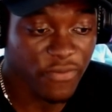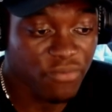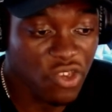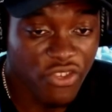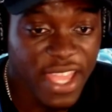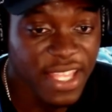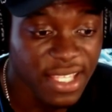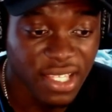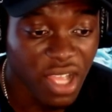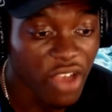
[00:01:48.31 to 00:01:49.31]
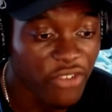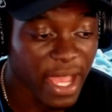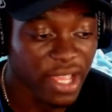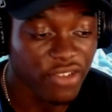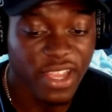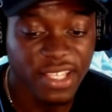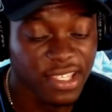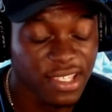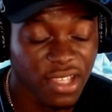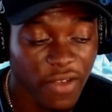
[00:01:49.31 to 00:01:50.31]
crazy stuff, man, crazy
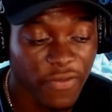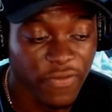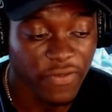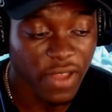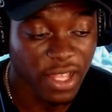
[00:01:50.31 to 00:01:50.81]
stuff.